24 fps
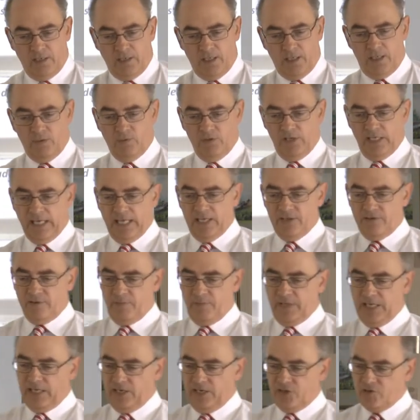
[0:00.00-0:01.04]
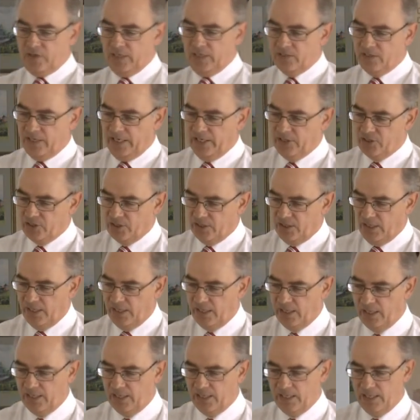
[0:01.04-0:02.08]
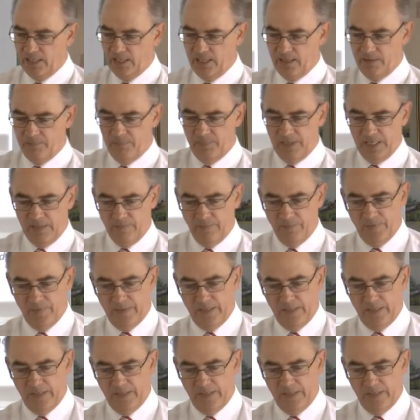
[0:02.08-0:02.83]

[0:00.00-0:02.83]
You wouldn't get this from the English translation, but